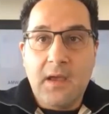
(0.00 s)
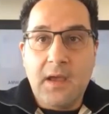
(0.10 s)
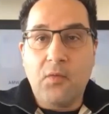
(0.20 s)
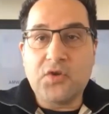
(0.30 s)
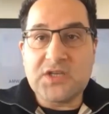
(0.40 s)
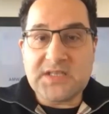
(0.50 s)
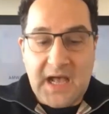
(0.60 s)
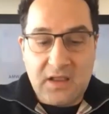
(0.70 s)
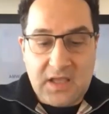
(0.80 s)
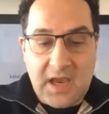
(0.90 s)
which is
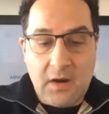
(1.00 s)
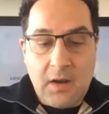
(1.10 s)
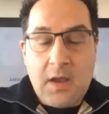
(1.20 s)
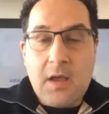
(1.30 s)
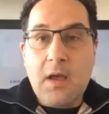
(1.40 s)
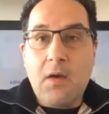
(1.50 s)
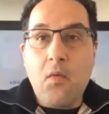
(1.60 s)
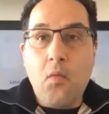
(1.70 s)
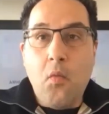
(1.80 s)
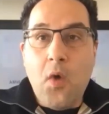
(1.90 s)
healthcare,
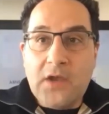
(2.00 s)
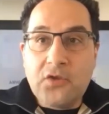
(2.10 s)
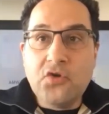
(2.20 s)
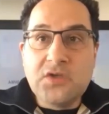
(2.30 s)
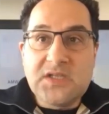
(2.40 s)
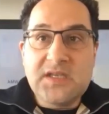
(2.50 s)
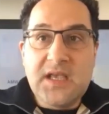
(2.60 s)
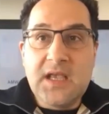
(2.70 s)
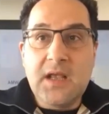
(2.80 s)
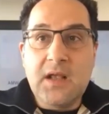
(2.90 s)
where do you
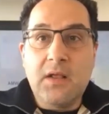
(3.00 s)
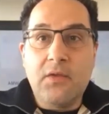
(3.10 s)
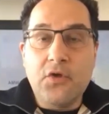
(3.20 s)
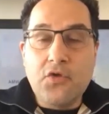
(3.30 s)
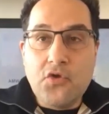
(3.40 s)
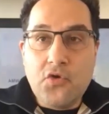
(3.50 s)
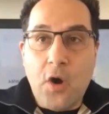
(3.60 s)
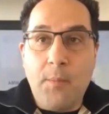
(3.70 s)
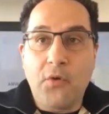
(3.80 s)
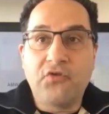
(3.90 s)
see the new
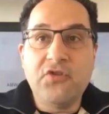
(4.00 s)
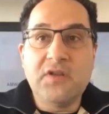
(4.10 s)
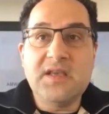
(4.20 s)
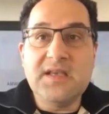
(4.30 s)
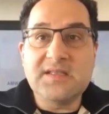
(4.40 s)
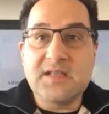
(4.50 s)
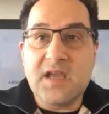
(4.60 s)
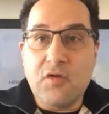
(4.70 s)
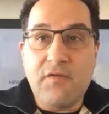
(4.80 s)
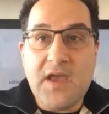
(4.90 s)
opportunities, the
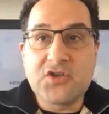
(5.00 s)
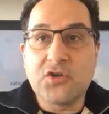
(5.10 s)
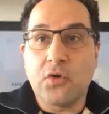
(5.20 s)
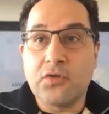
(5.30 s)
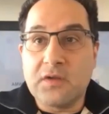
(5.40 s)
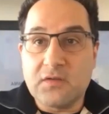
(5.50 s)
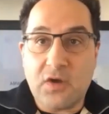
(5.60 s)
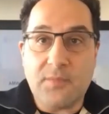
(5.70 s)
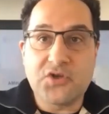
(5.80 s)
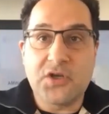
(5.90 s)
innovation or the
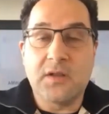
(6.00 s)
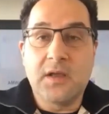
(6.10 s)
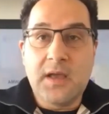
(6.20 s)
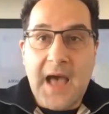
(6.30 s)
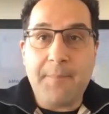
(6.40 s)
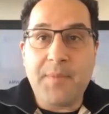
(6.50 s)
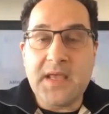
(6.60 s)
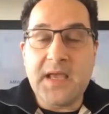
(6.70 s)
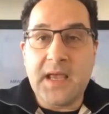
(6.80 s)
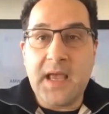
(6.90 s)
disruption
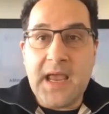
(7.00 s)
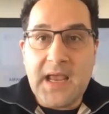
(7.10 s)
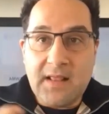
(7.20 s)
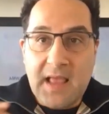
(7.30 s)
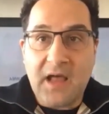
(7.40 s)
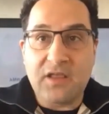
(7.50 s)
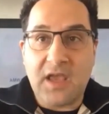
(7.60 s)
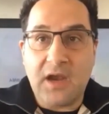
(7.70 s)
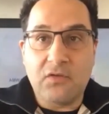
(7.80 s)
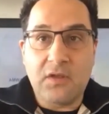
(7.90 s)
happening in
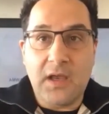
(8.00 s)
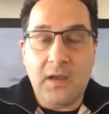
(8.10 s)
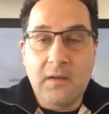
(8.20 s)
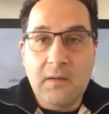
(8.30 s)
healthcare today?